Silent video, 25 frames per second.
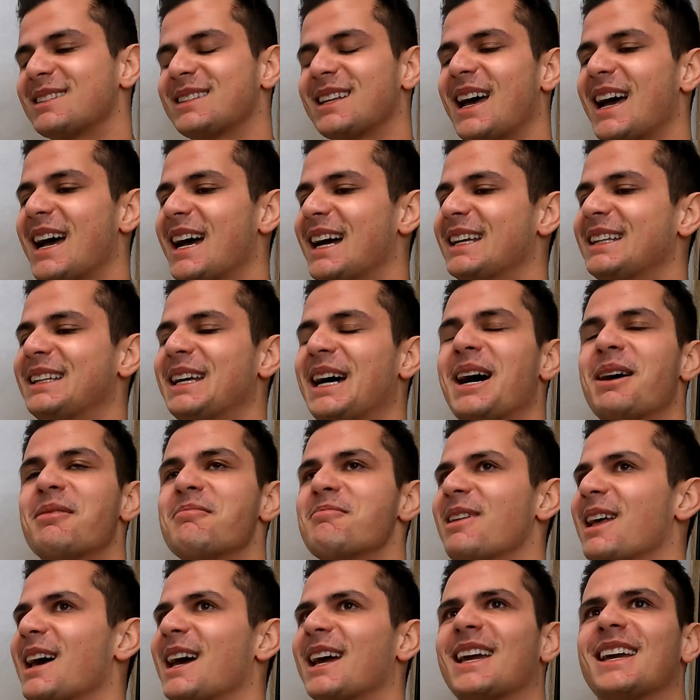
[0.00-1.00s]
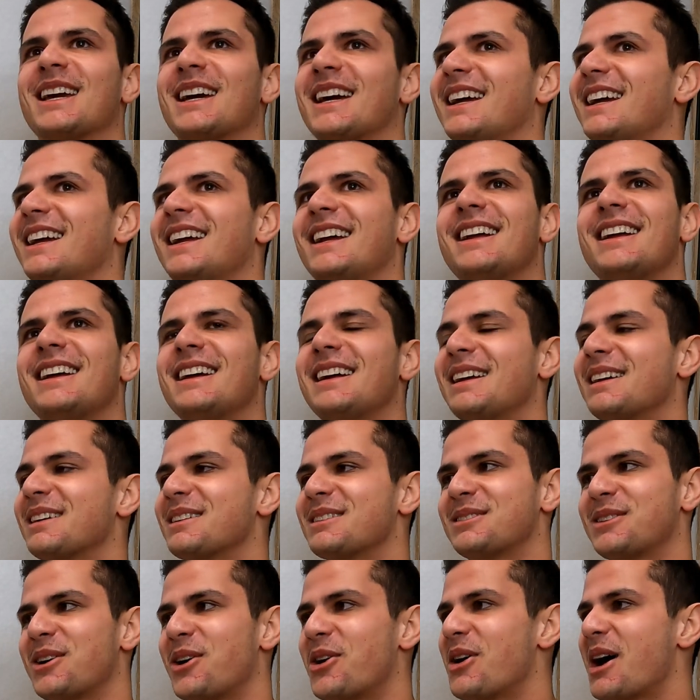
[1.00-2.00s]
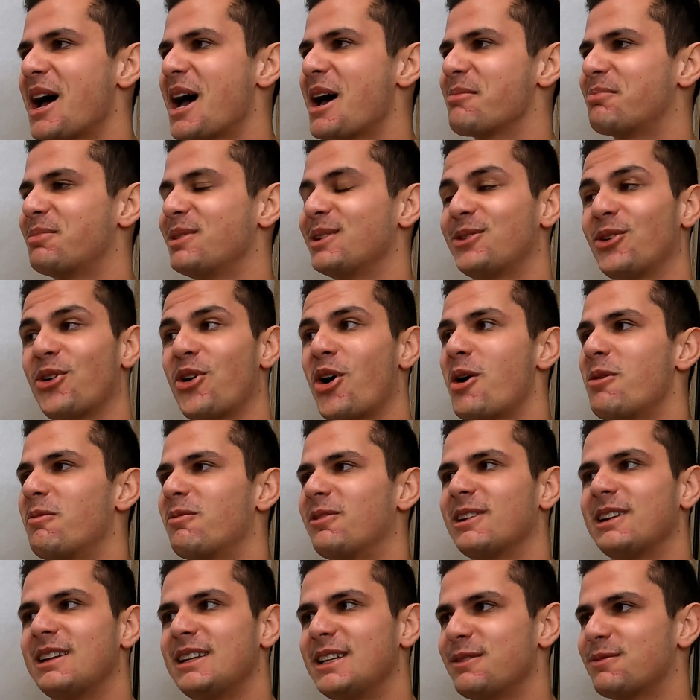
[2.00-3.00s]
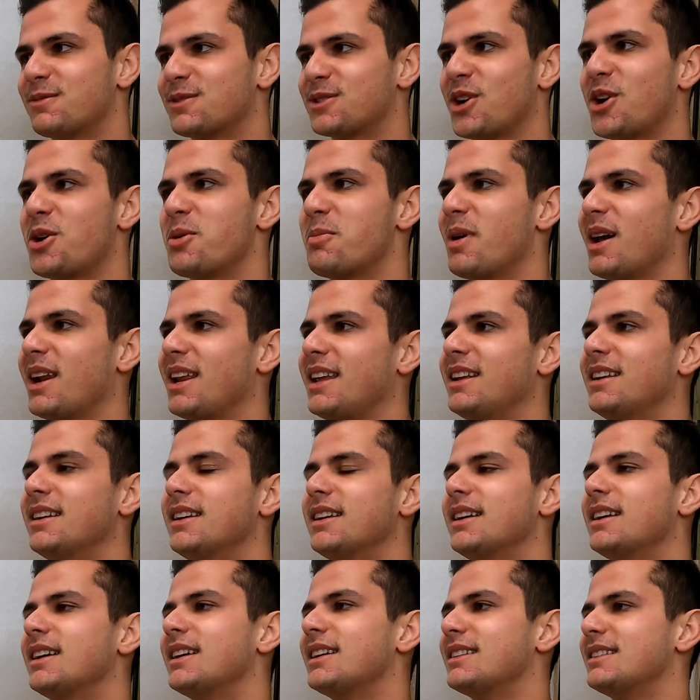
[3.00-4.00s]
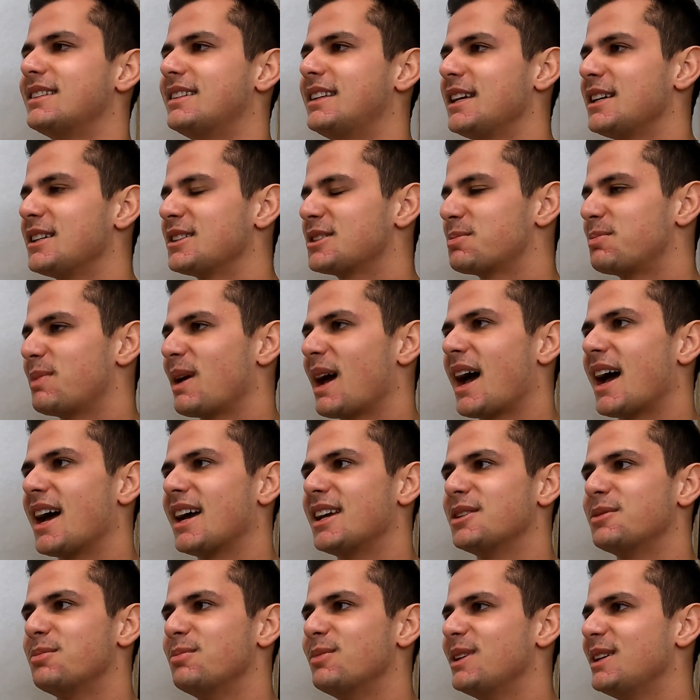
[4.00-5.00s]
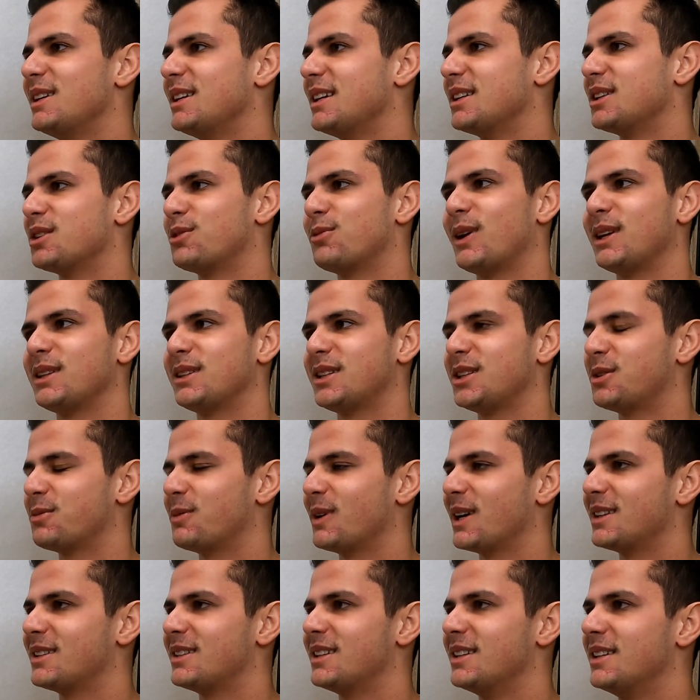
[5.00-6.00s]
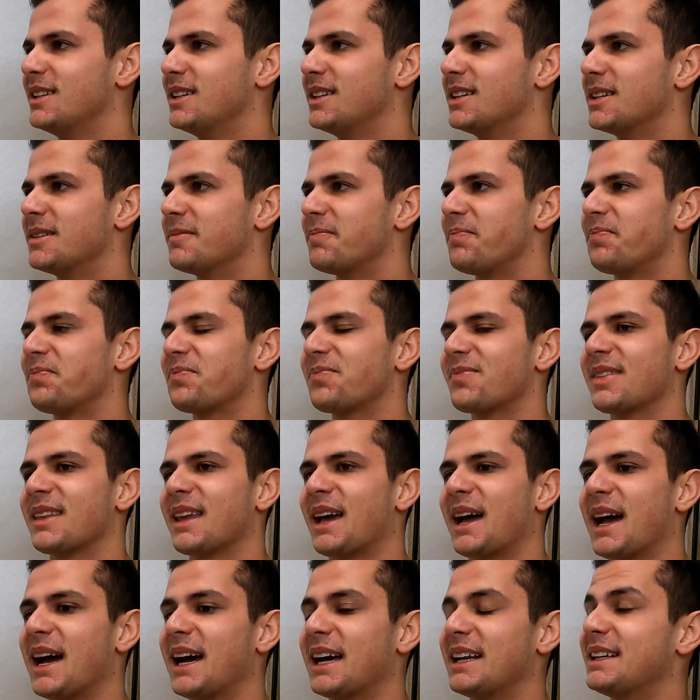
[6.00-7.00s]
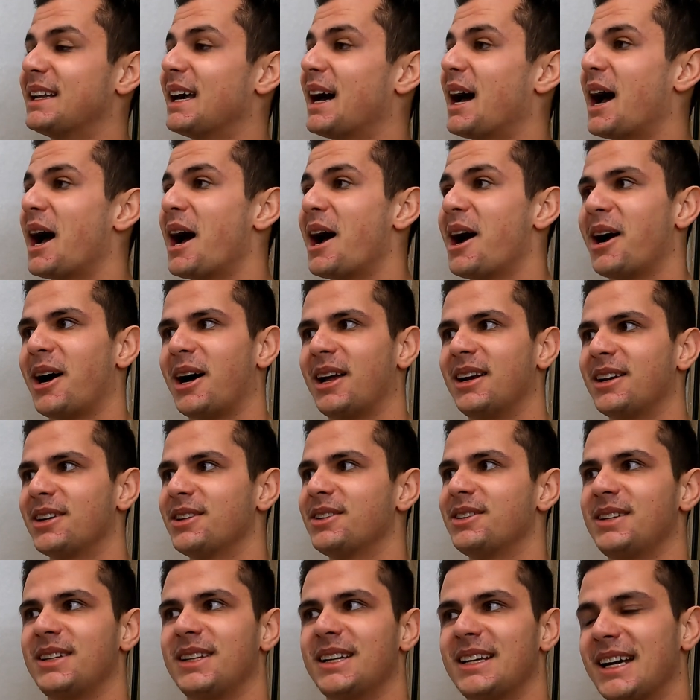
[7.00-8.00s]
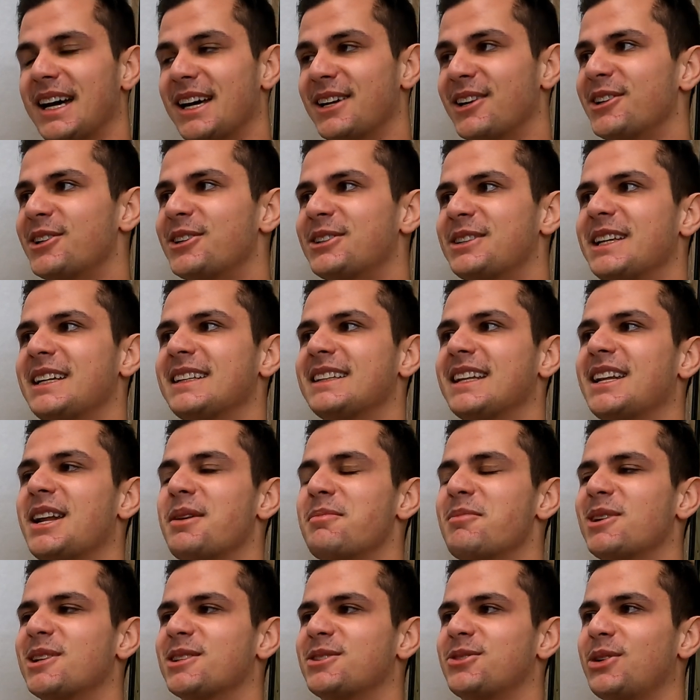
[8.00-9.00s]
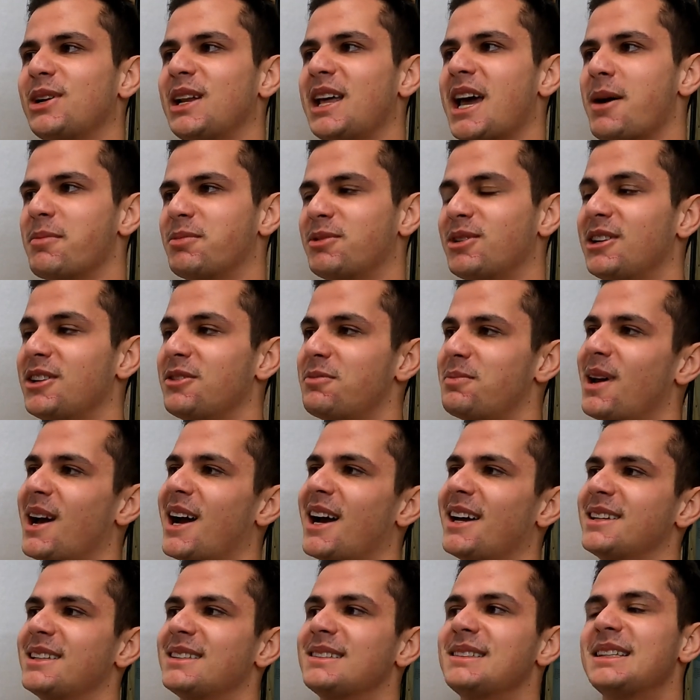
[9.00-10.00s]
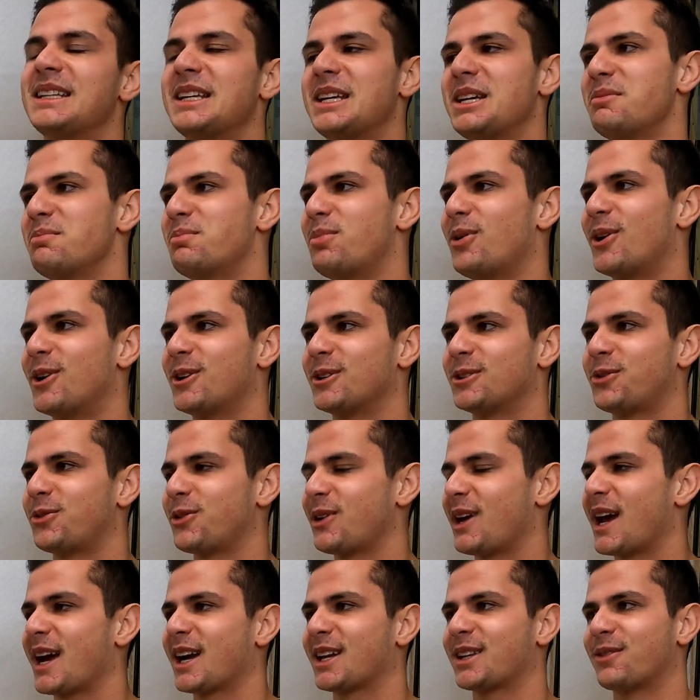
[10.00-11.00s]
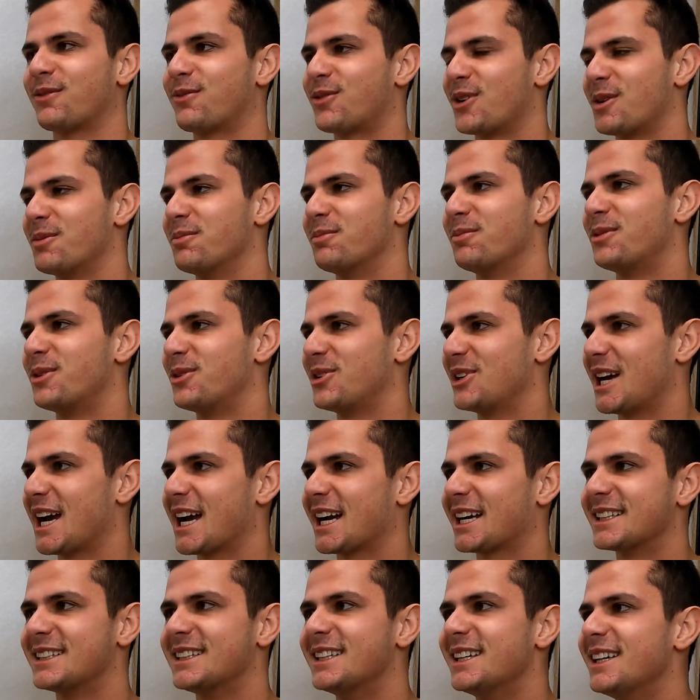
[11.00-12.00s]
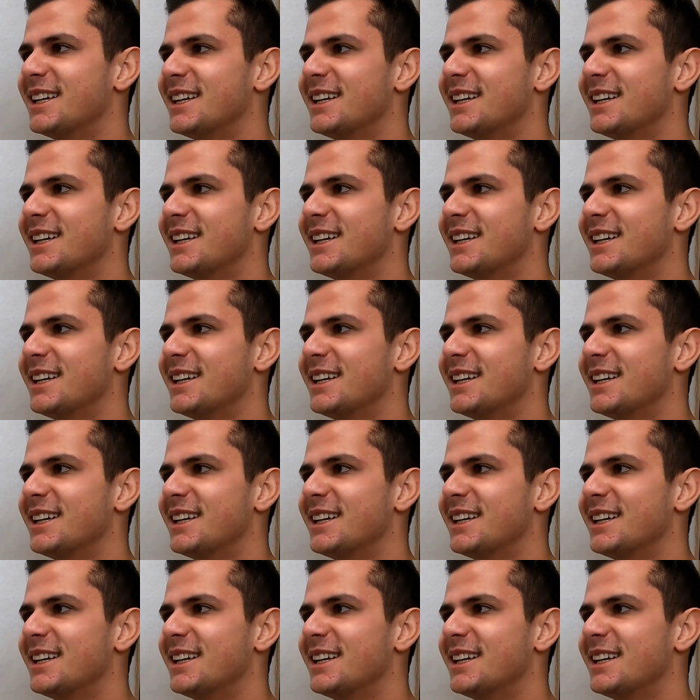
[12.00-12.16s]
side, I'm like so happy to hopefully leave so many things behind me in 2020. And another thing that I'm also really happy to leave behind is import React from React,